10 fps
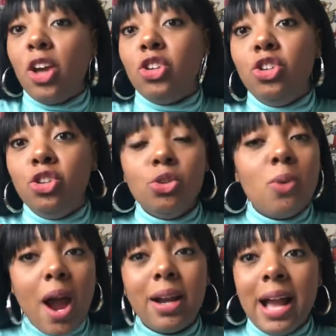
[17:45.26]
you
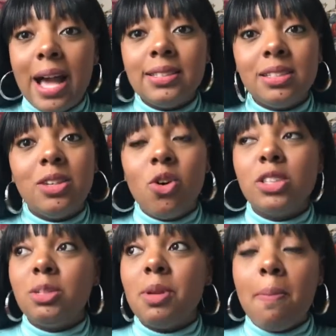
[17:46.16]
are constantly
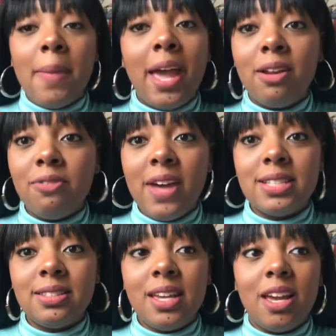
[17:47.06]
going to be
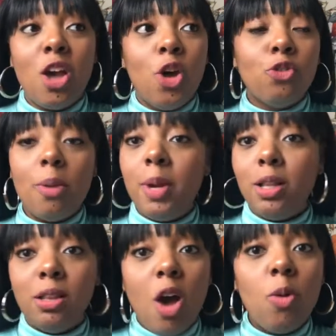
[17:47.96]
manifesting from a
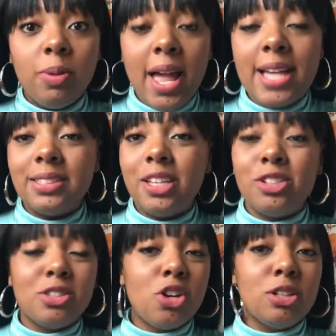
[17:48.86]
low place, and
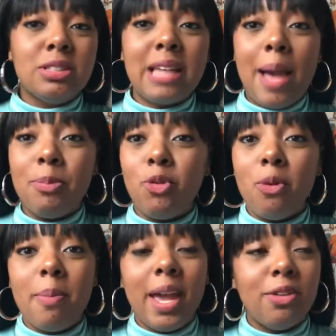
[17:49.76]
it's going to stop you
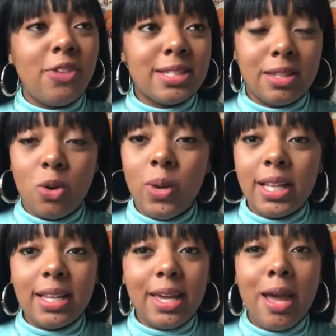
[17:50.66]
from manifesting
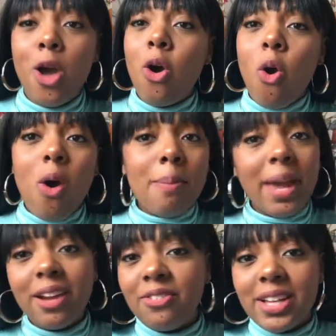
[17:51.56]
quickly or
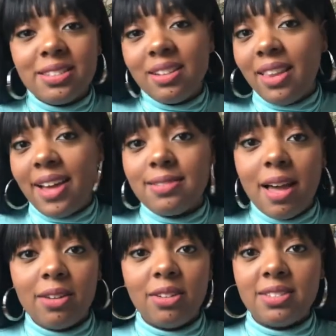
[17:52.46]
manifesting the
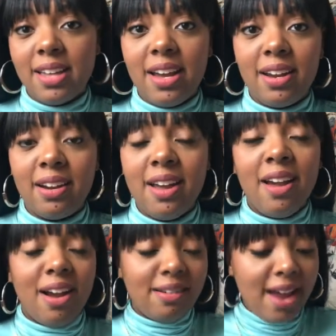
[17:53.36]
lifestyle you desire,
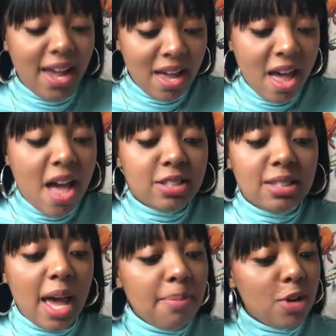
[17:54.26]
all right?
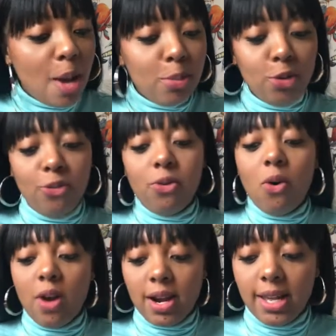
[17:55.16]
Step number
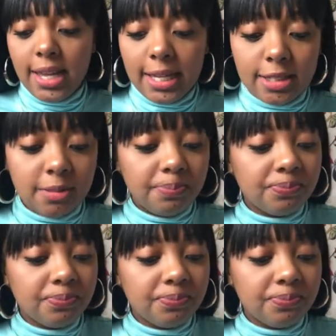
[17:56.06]
four is